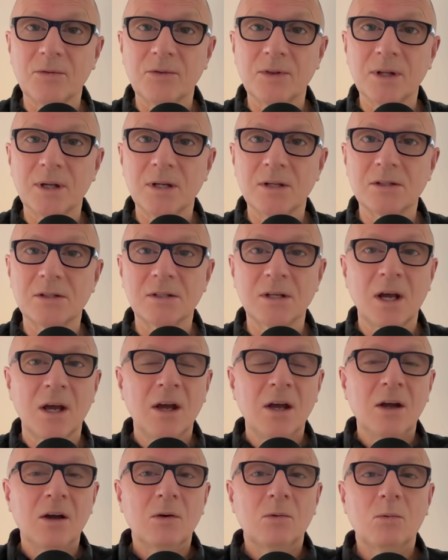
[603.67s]
of this.
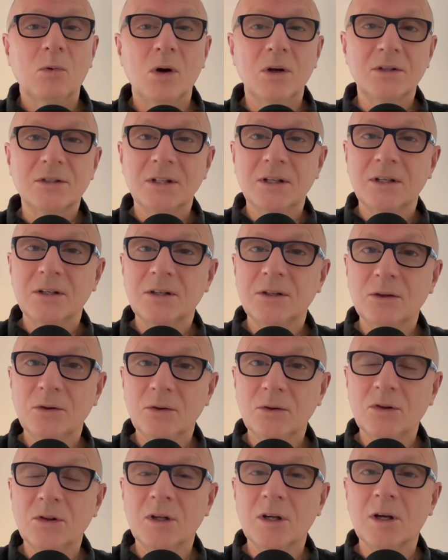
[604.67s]
What do
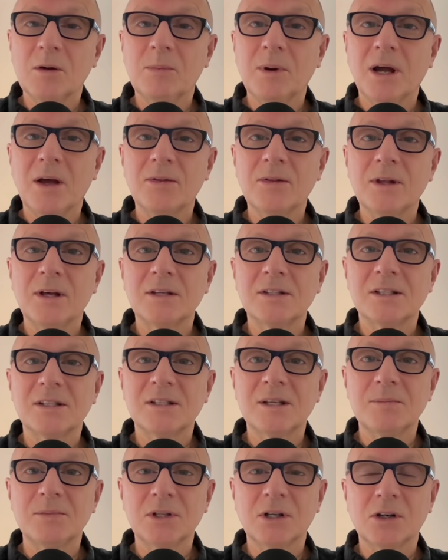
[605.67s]
you think about this? It
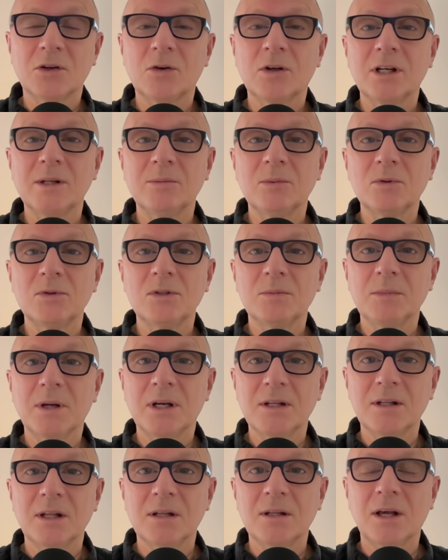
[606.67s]
seems incredible to
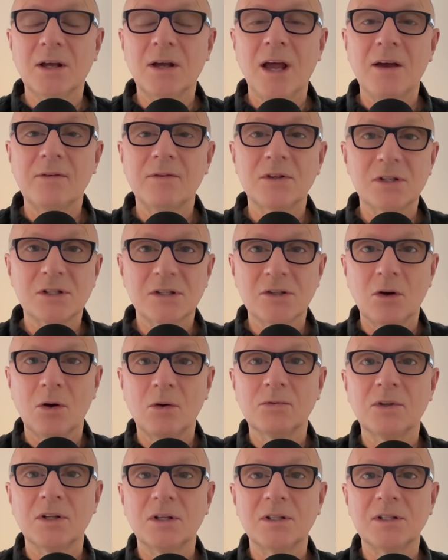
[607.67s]
me that they haven't
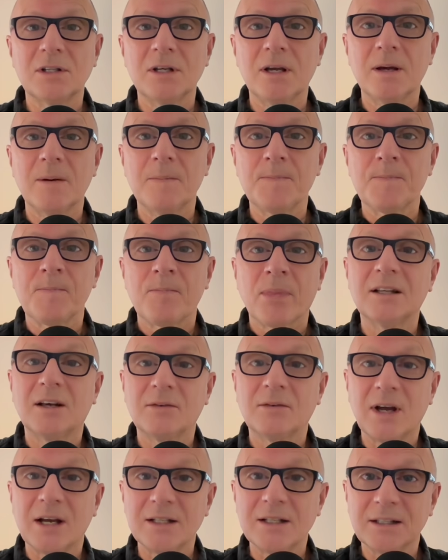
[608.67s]
solved this yet, and
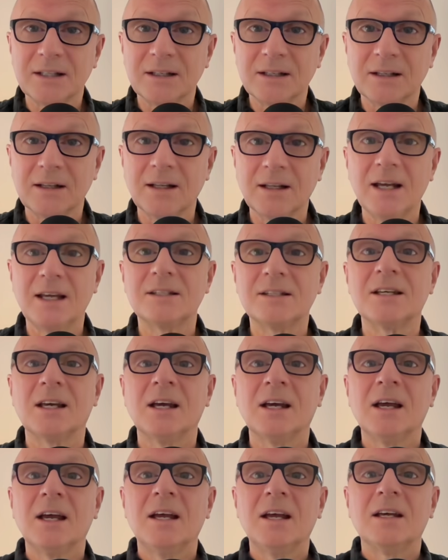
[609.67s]
they've actually let
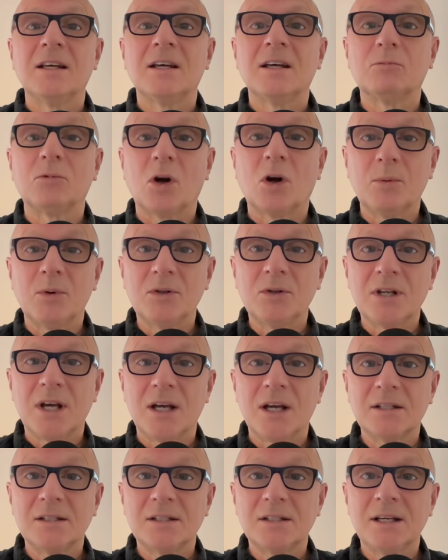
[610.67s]

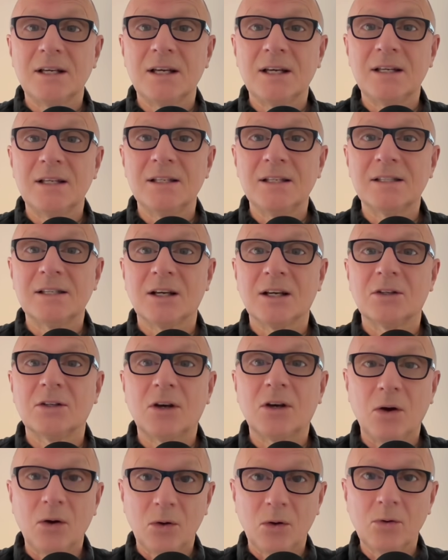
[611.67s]
robotaxis
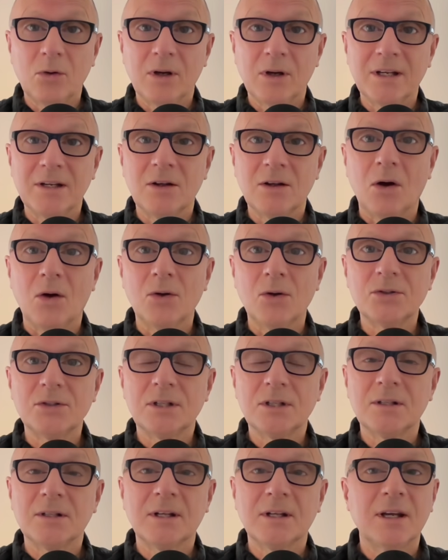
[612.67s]
go in
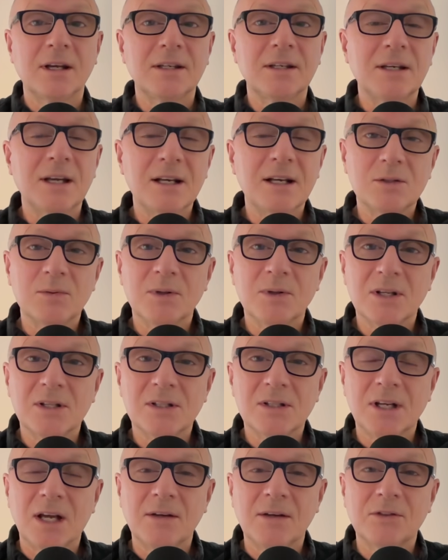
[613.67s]
Austin there, yes, with a
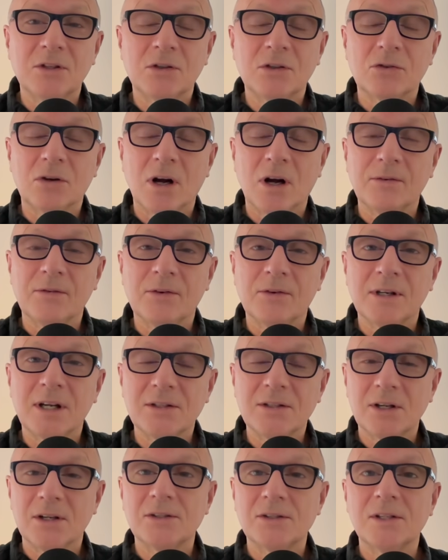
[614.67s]
safety driver. And
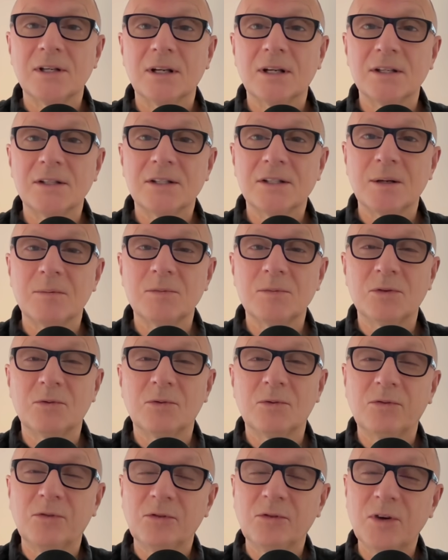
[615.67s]
as I said, it seems
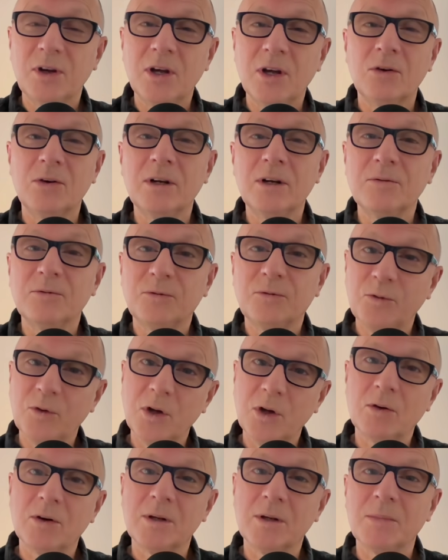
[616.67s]
very,
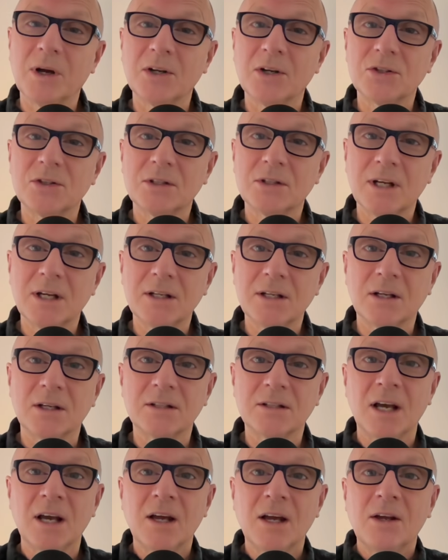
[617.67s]
very much
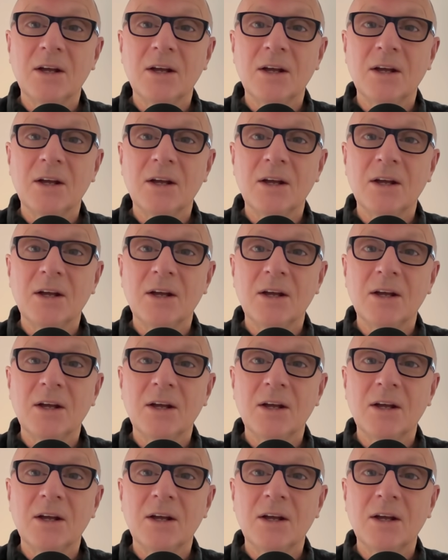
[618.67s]
needed.